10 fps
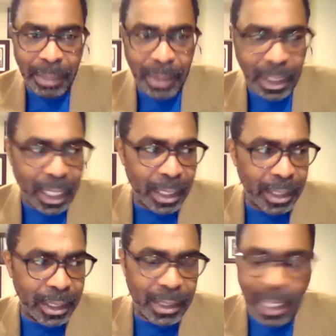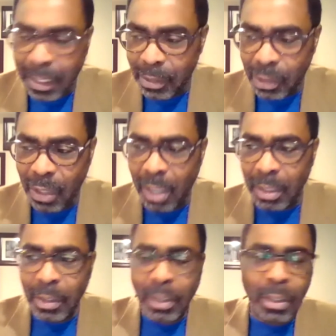you get the second shot.
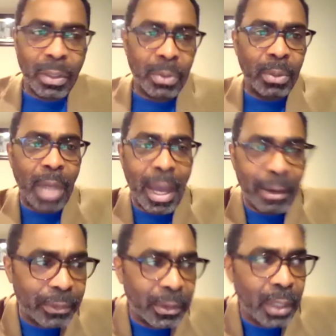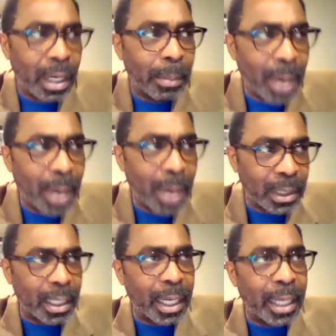You have about
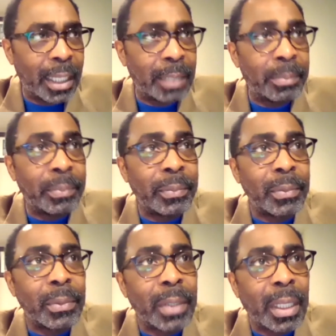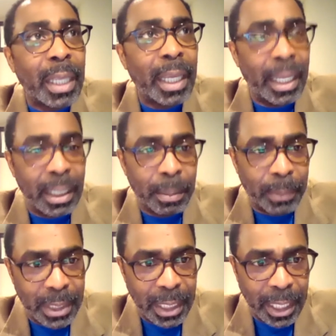
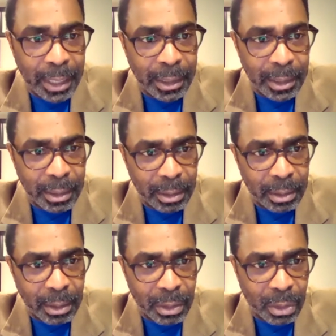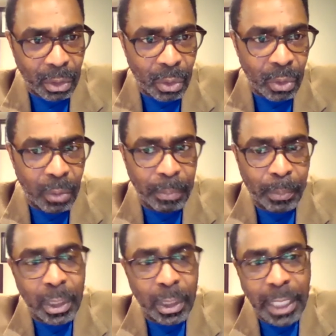80% or so
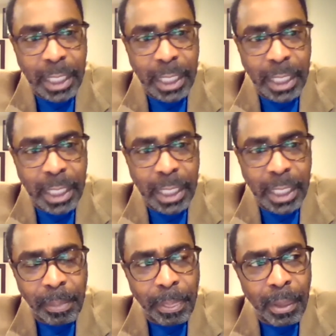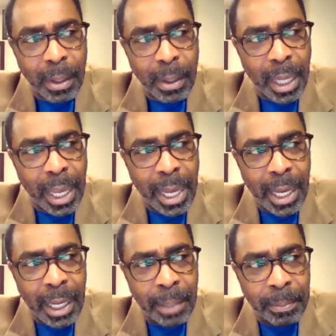protection.
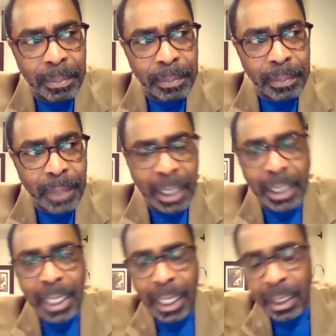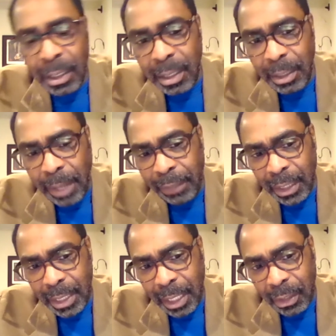And then after the
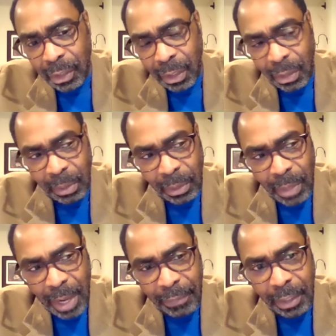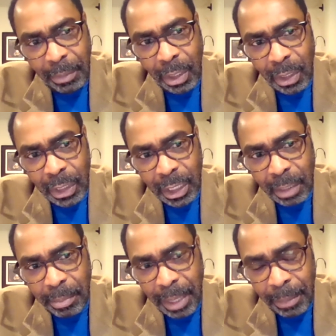second shot, you have immunological
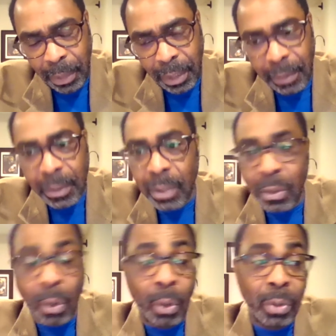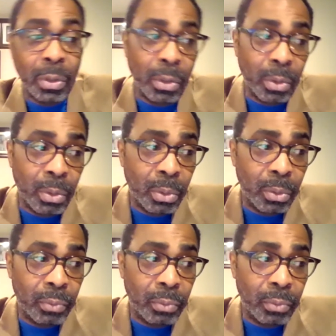memory. So you